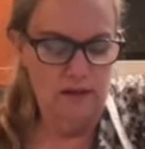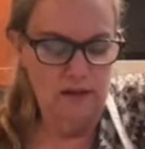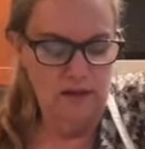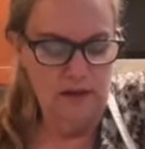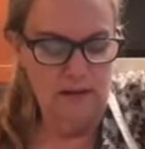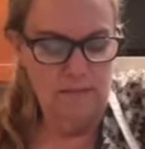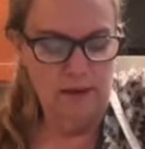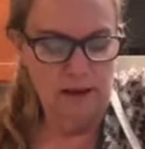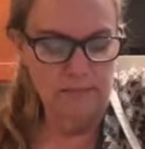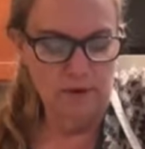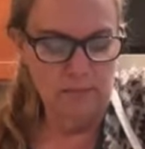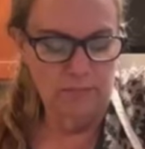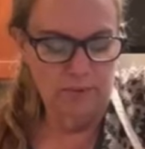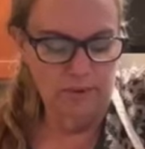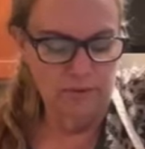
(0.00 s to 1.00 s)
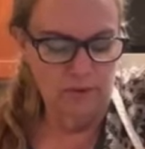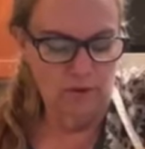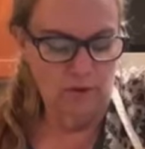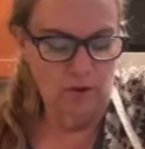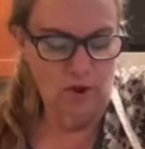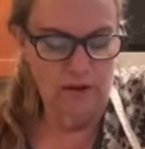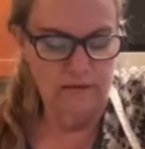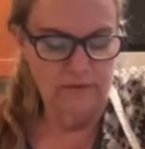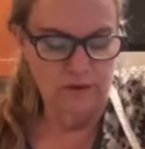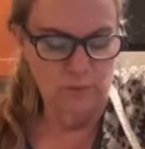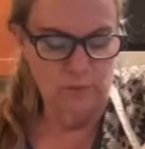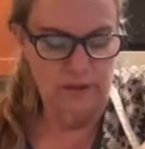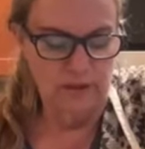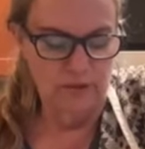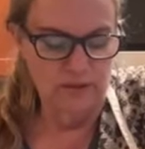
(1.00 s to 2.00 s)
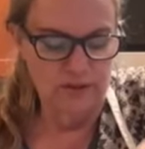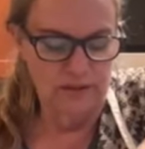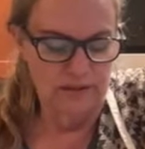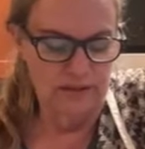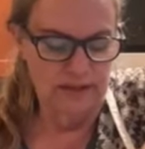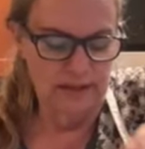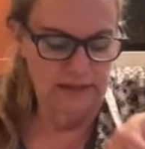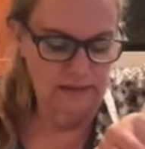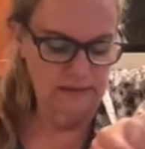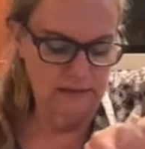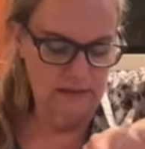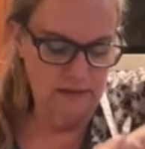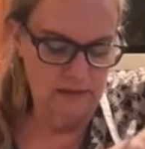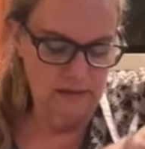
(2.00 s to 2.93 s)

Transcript: I'm not putting a lot of sweeteners in things.